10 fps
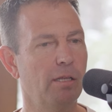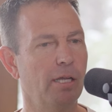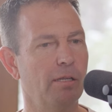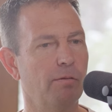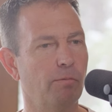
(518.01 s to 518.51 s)

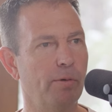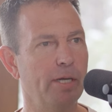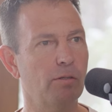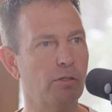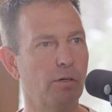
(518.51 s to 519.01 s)
then the
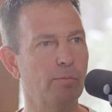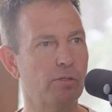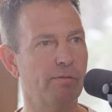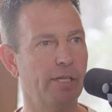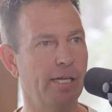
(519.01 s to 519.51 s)
real
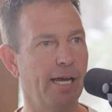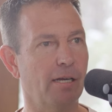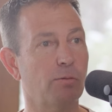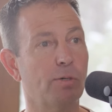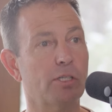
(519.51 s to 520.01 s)
terms of the
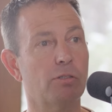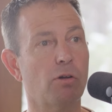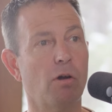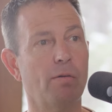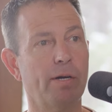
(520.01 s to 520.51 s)
debt, which is
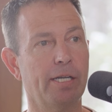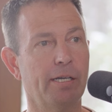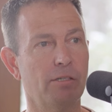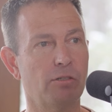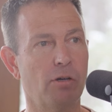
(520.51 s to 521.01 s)
already
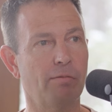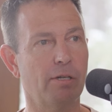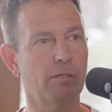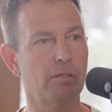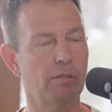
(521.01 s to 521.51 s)

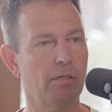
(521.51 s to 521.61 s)
insolvent,